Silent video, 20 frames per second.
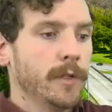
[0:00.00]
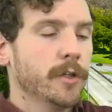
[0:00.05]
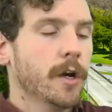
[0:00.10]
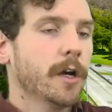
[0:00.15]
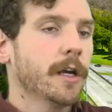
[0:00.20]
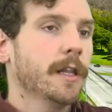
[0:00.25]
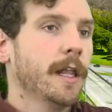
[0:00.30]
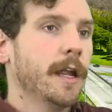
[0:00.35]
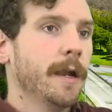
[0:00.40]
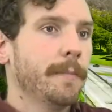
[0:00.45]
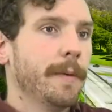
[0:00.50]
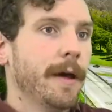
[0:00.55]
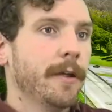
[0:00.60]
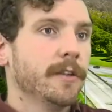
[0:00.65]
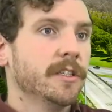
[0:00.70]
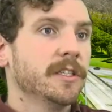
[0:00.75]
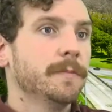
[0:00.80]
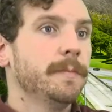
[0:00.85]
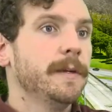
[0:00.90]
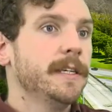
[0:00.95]
talk a lot
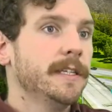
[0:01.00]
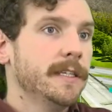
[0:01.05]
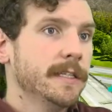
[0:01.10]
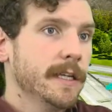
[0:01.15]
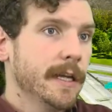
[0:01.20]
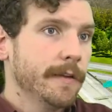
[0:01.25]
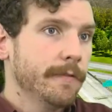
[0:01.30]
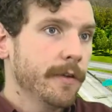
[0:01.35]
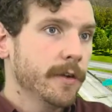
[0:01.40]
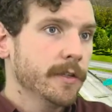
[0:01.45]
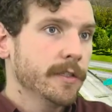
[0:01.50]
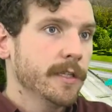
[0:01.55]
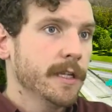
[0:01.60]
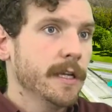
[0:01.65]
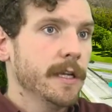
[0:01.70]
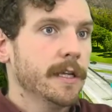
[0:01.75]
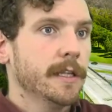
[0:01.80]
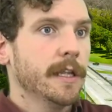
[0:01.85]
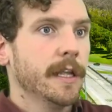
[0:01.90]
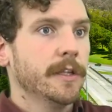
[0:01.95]
about species
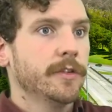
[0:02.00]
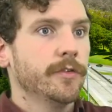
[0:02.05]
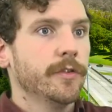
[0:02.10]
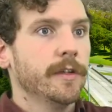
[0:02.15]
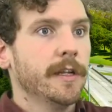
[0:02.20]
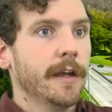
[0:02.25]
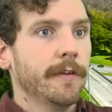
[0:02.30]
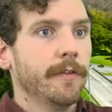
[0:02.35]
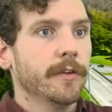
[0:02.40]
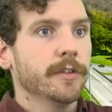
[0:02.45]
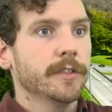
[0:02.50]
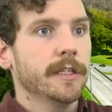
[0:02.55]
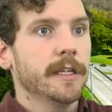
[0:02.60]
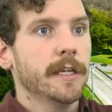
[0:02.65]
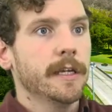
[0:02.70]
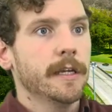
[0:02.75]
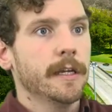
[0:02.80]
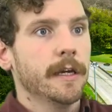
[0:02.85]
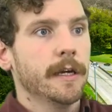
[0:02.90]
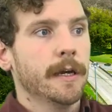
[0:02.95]
diversity and tree
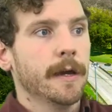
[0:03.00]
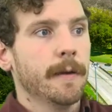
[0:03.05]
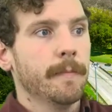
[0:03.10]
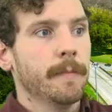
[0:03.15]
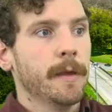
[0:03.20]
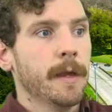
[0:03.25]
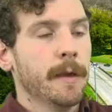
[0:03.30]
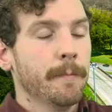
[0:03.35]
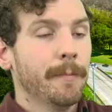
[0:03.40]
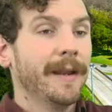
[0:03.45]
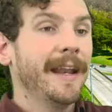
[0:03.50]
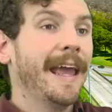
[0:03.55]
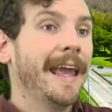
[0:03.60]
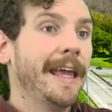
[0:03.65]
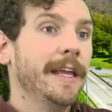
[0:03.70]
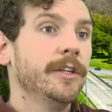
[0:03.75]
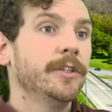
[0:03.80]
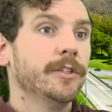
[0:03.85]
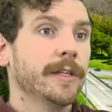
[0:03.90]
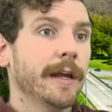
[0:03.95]
diversity, but
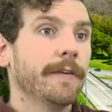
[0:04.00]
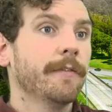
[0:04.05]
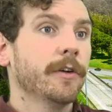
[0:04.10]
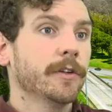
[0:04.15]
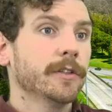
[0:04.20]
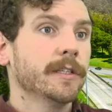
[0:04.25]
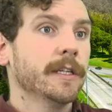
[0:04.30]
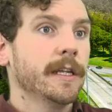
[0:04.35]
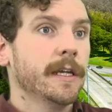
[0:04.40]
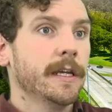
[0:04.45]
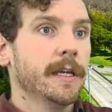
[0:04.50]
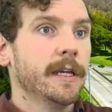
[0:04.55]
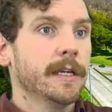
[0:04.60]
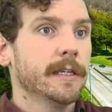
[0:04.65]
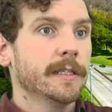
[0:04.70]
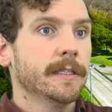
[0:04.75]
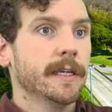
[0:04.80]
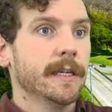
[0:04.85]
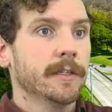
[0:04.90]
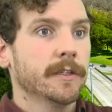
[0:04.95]
age diversity
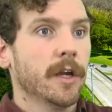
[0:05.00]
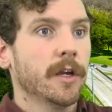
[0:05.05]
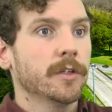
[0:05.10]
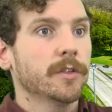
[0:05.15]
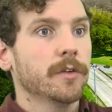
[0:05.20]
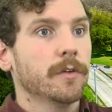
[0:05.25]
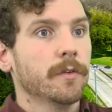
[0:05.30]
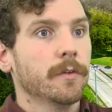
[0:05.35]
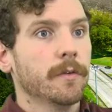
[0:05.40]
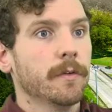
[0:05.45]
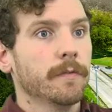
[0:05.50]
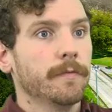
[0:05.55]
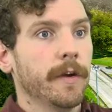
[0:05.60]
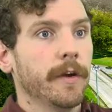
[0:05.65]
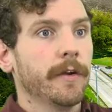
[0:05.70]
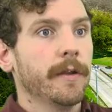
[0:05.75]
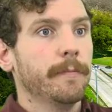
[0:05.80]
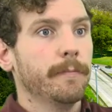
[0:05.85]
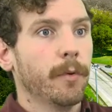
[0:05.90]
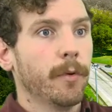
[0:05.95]
is also
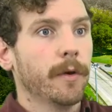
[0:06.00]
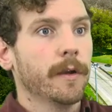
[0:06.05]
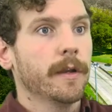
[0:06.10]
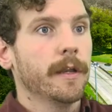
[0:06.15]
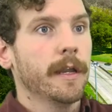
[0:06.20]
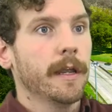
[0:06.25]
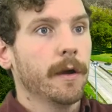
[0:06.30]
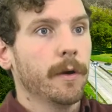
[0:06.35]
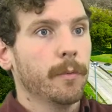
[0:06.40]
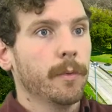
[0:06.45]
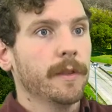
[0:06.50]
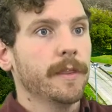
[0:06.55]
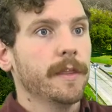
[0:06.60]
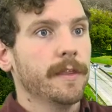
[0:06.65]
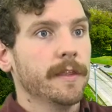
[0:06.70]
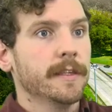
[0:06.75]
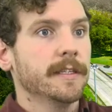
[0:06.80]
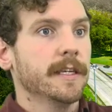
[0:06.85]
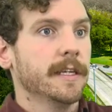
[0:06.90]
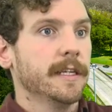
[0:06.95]
very important
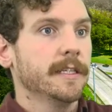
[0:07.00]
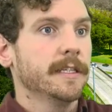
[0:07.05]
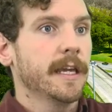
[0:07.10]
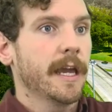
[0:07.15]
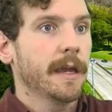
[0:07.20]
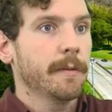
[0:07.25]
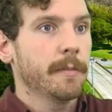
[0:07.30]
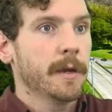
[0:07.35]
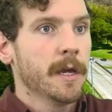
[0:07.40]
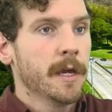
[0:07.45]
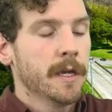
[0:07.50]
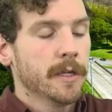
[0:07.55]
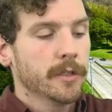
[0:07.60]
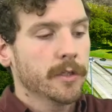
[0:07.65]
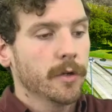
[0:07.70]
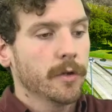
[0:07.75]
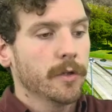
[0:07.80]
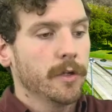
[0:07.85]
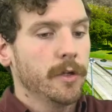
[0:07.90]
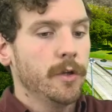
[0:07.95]
within the cityscape.
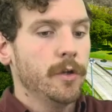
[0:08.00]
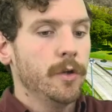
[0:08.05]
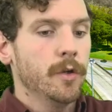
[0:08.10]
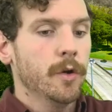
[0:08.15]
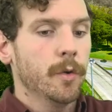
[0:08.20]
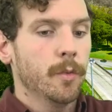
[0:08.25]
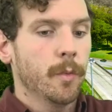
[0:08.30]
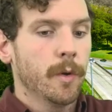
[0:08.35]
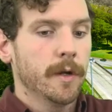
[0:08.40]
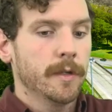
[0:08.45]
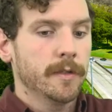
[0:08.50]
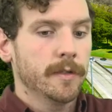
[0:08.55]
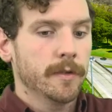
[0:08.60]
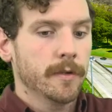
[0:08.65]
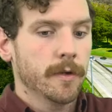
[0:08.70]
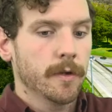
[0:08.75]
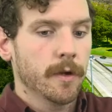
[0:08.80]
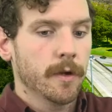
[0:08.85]
So you don't want